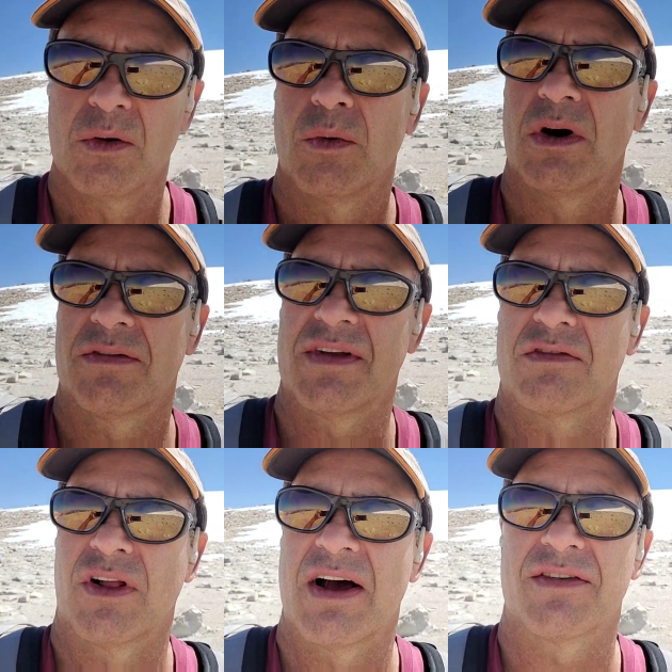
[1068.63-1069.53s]
well,
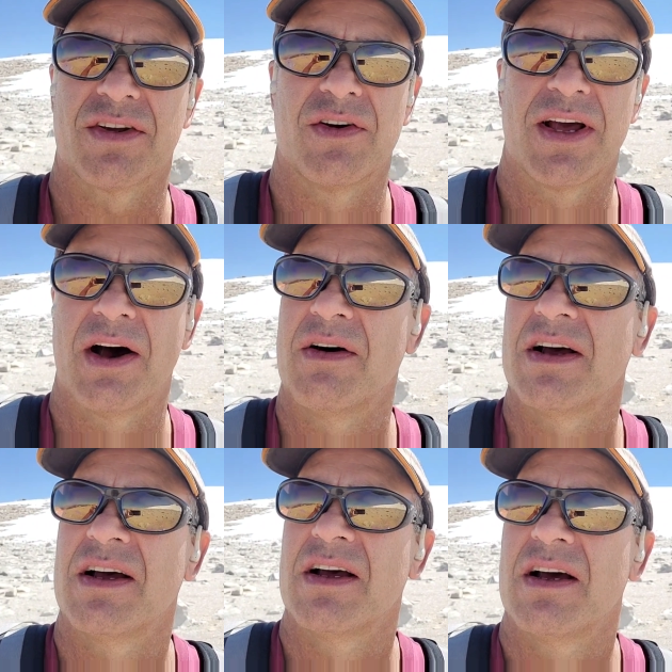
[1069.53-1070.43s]
several hours ago now.
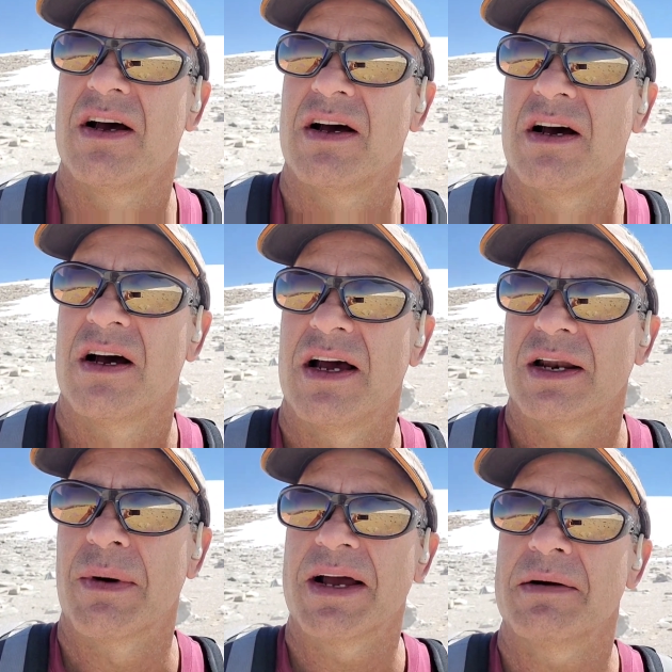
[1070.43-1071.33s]

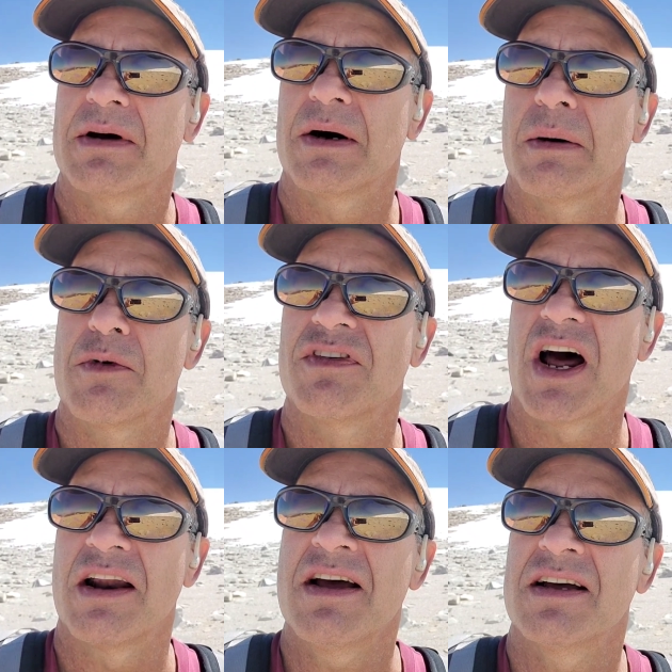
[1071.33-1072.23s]
Anyway, moving
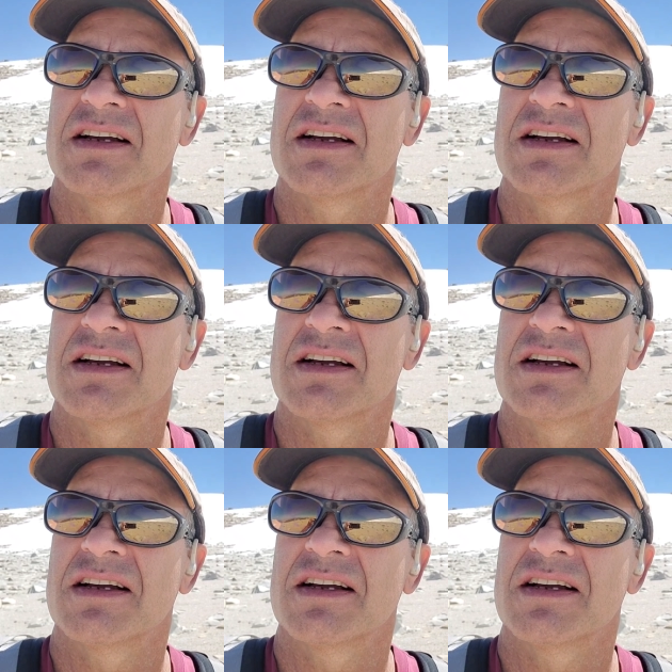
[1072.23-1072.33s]
on